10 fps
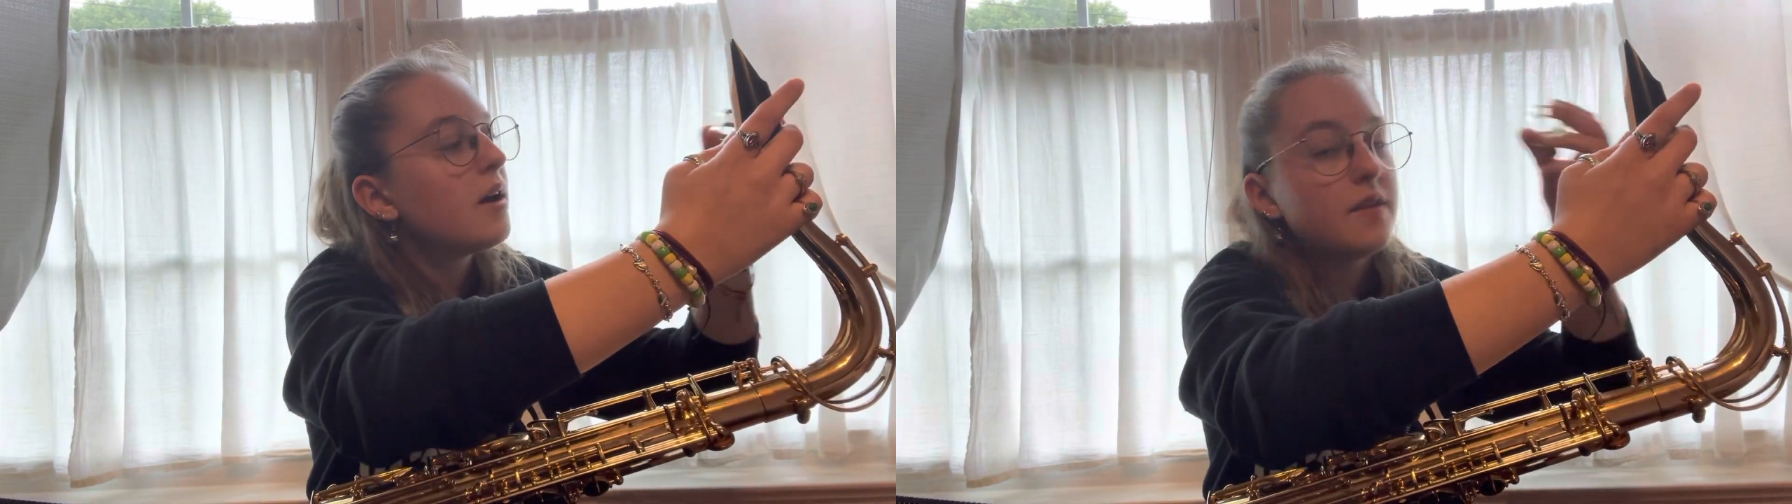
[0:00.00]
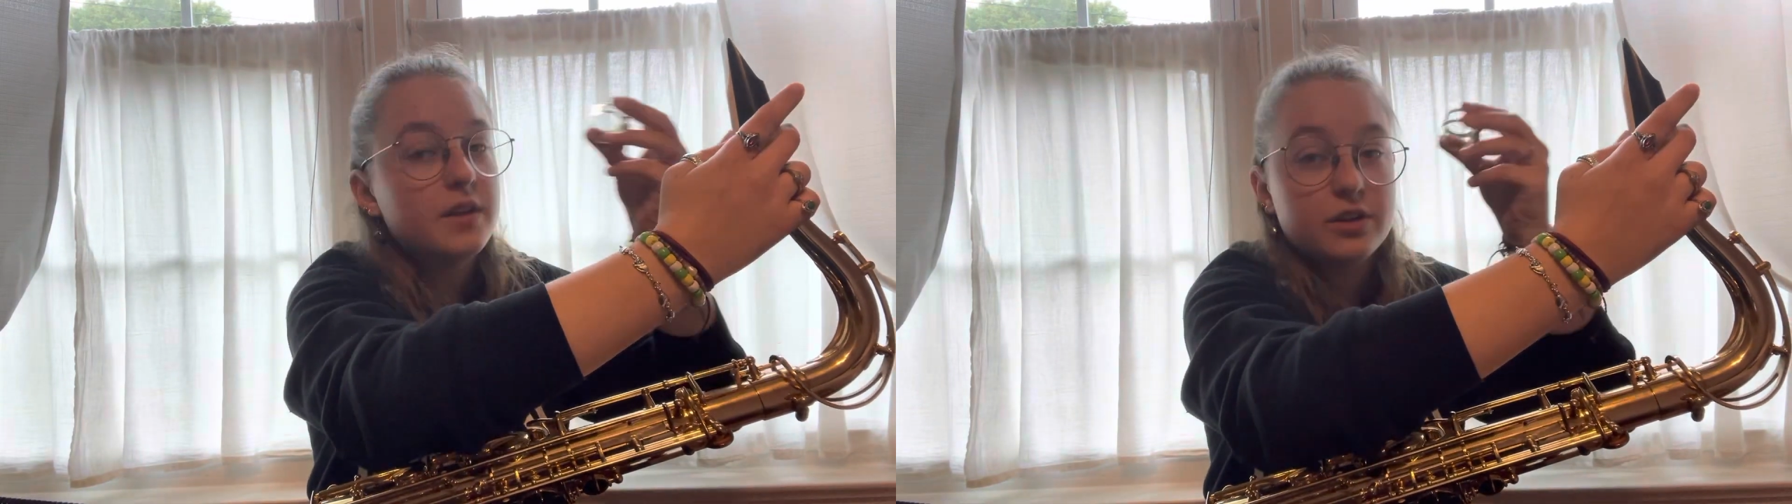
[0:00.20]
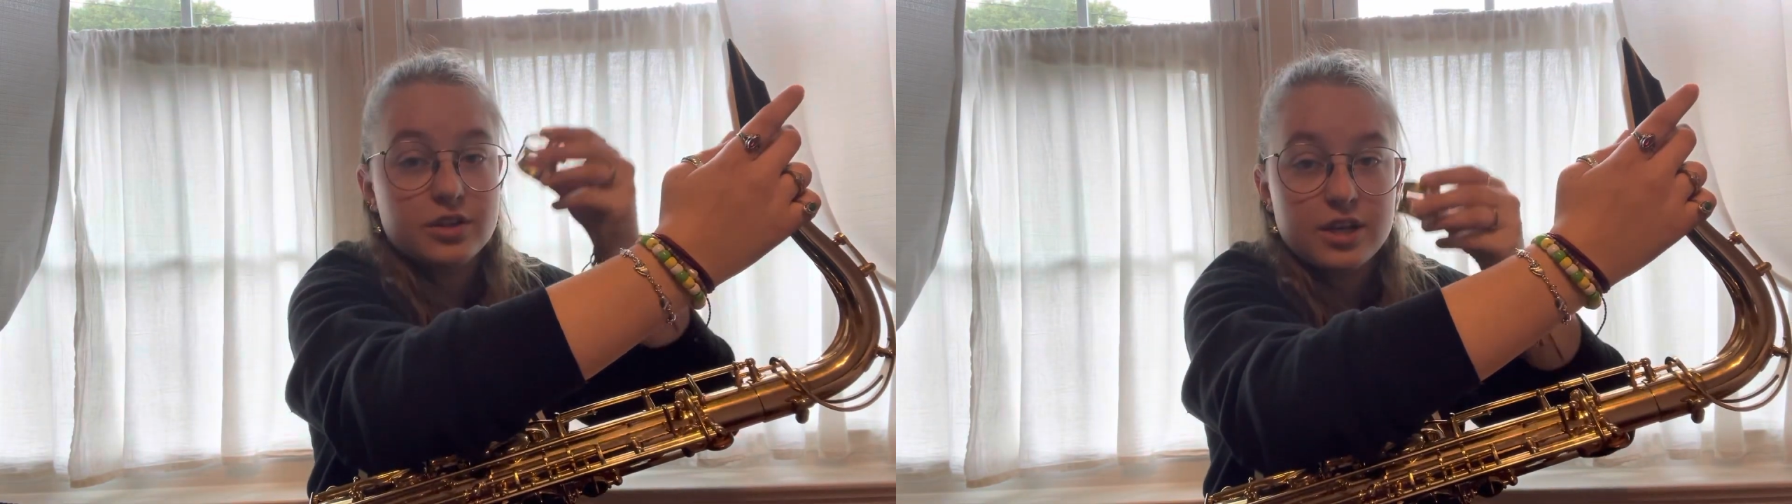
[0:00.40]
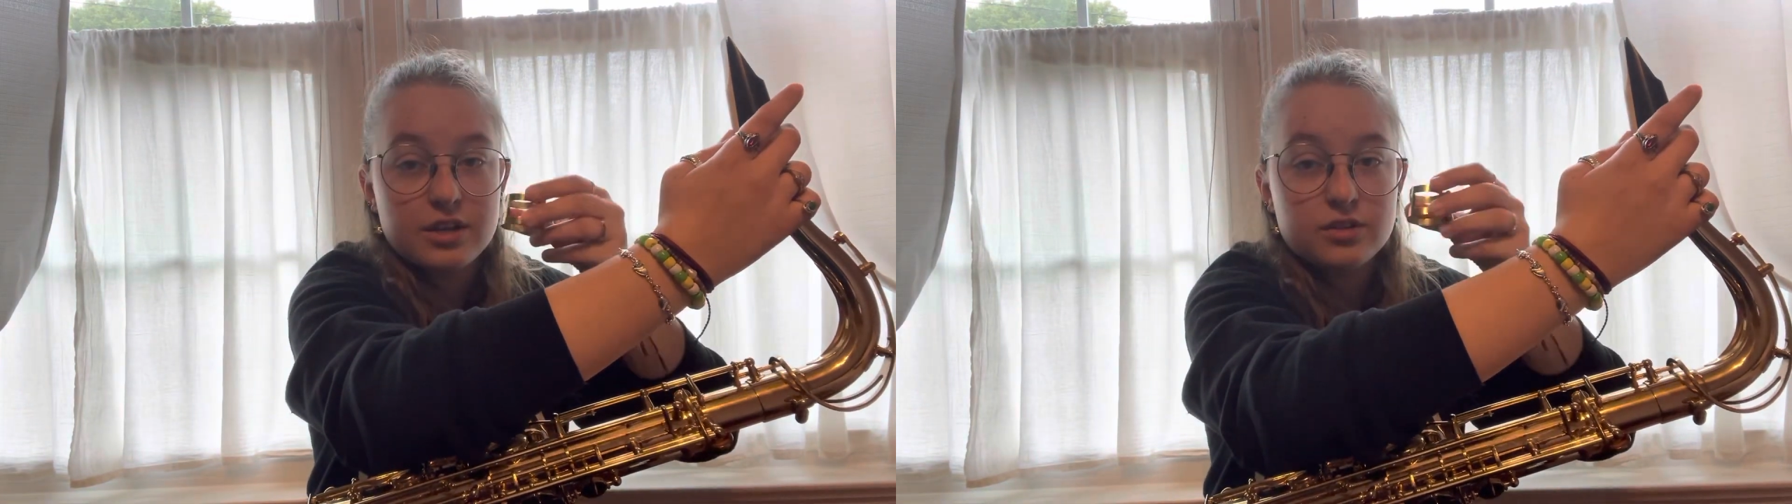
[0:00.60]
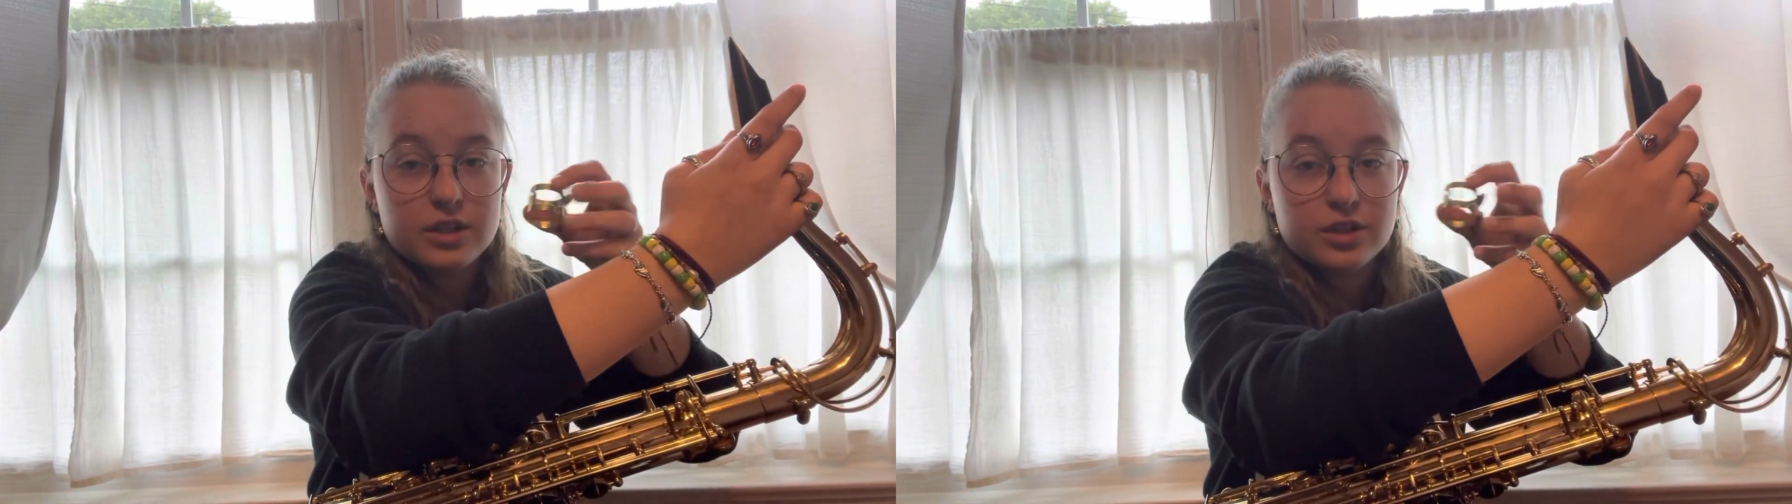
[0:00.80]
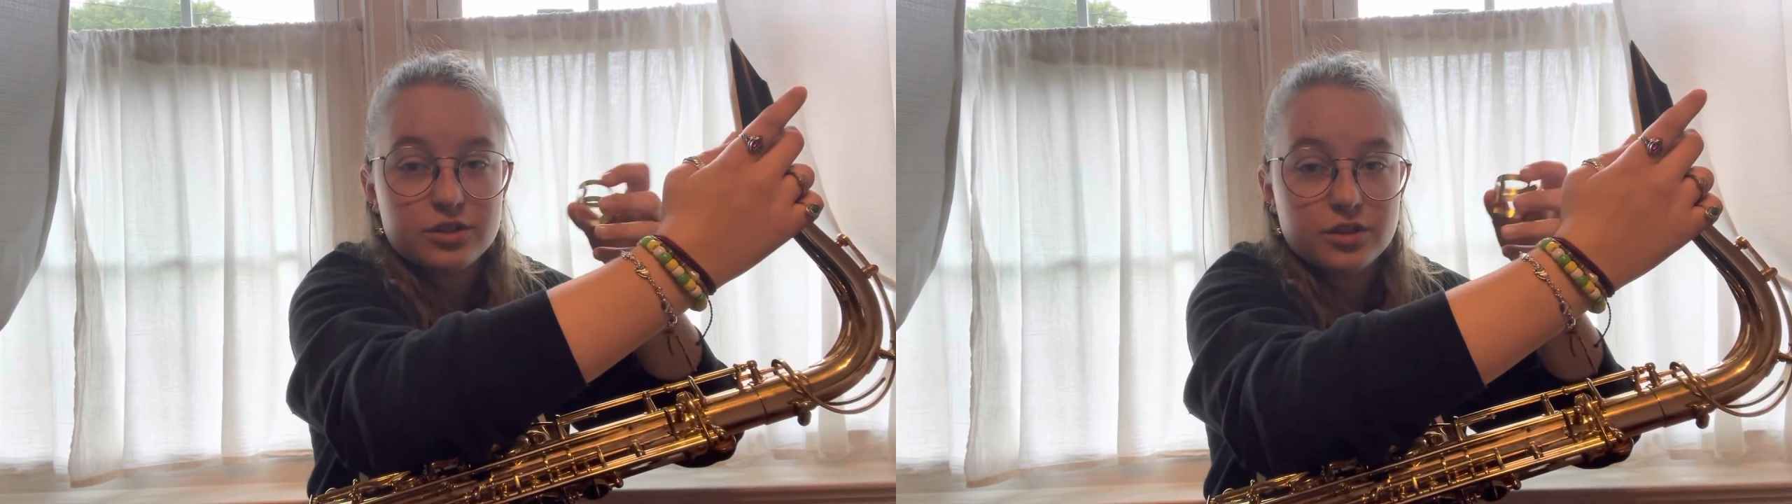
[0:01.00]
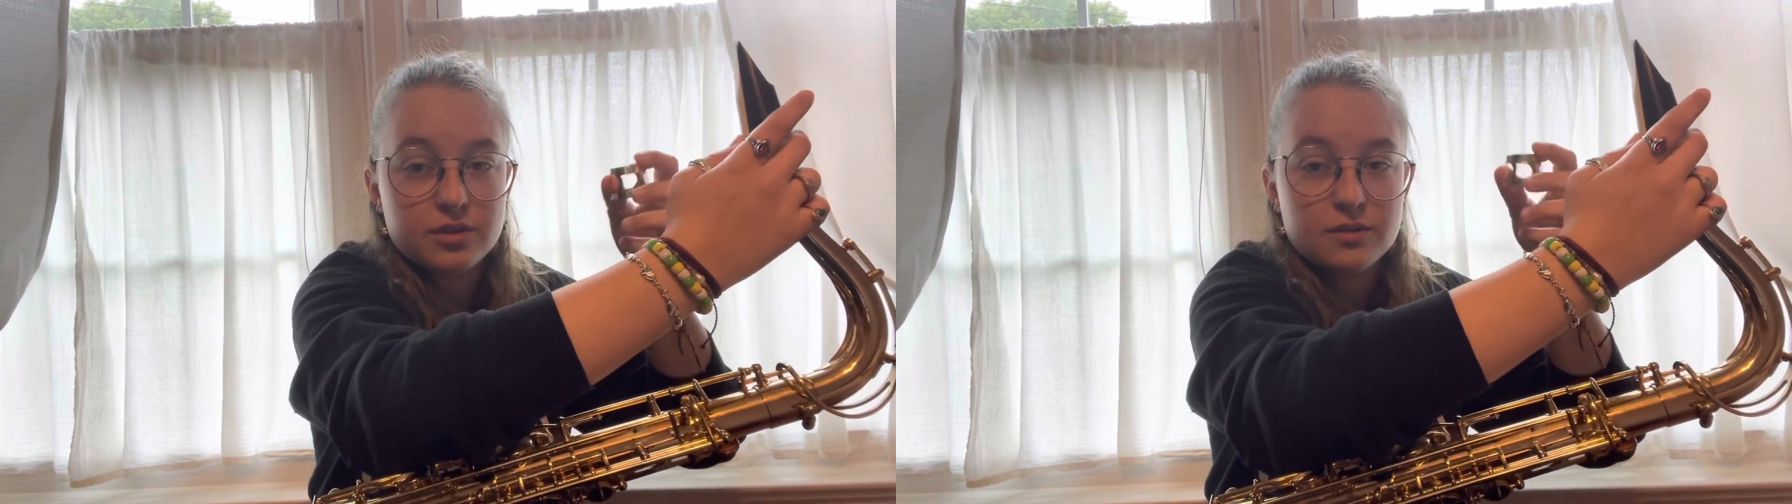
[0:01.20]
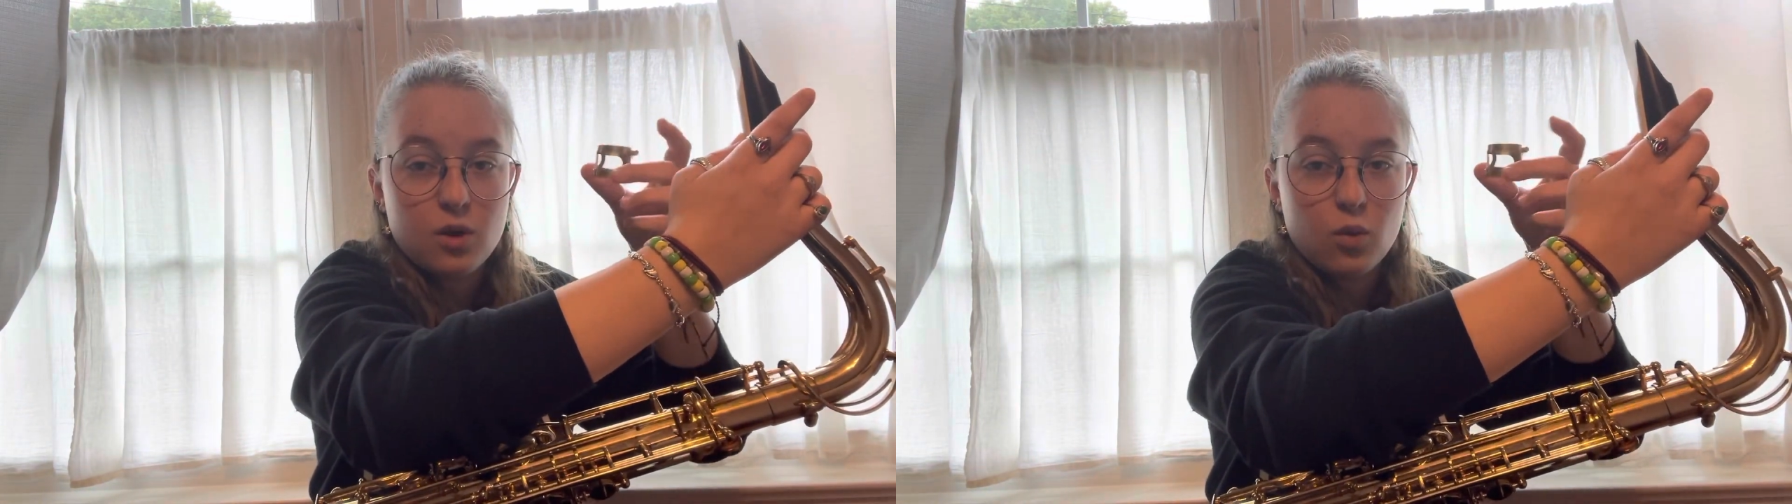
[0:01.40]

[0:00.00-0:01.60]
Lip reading: Then you're going to take your ligature,